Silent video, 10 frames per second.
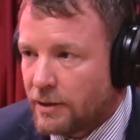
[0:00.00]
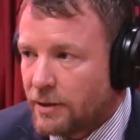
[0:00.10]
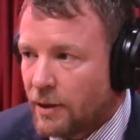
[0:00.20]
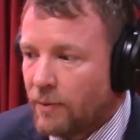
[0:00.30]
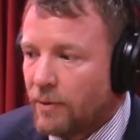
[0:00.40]

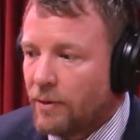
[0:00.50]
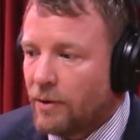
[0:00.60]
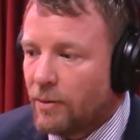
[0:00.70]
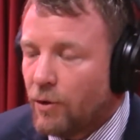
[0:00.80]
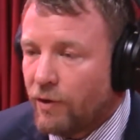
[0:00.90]
So
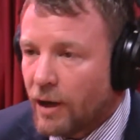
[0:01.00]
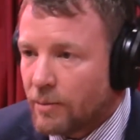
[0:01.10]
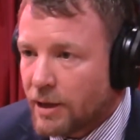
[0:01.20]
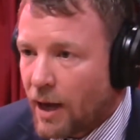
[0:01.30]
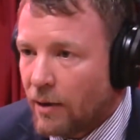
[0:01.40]
your movie
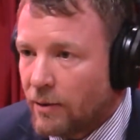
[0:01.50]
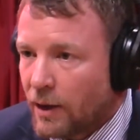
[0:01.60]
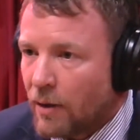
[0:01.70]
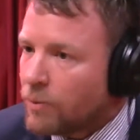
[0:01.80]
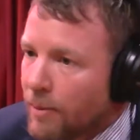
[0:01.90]
comes out and they
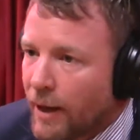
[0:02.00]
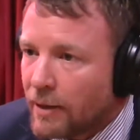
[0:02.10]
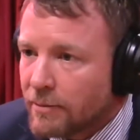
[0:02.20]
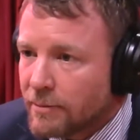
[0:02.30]
go, what'd it make?